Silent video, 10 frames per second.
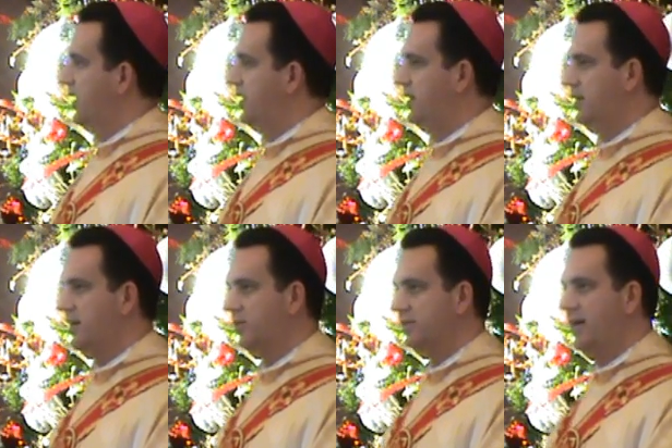And he
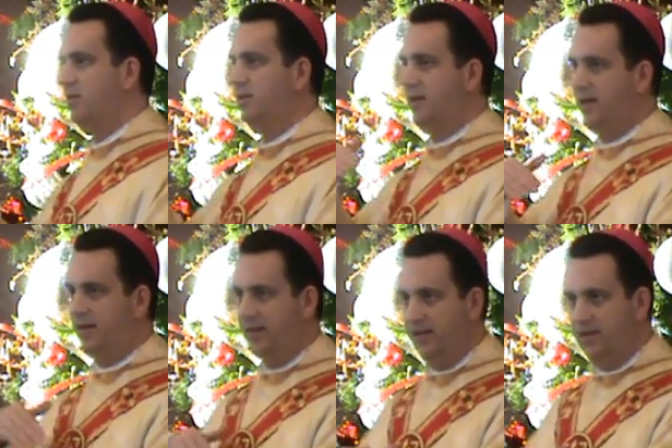knelt down
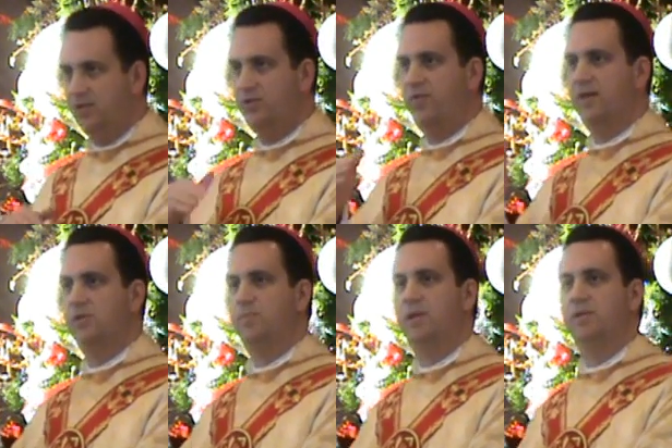and hid his
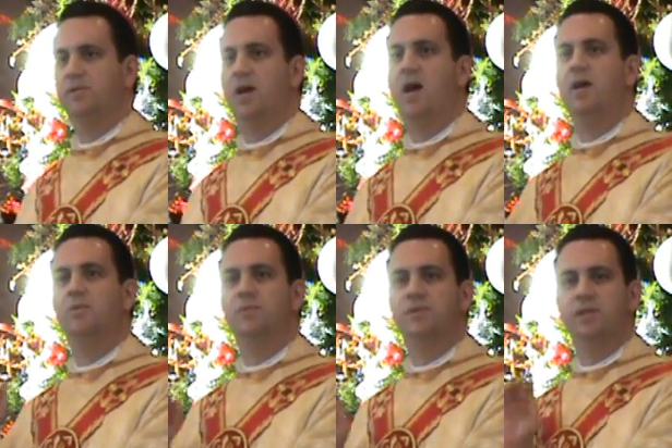face because
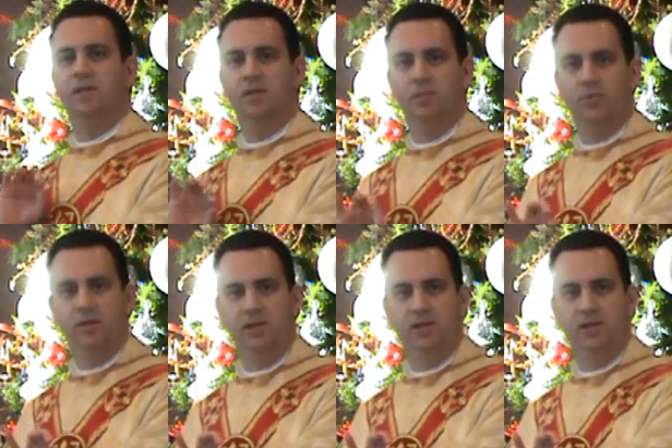God was in the breeze.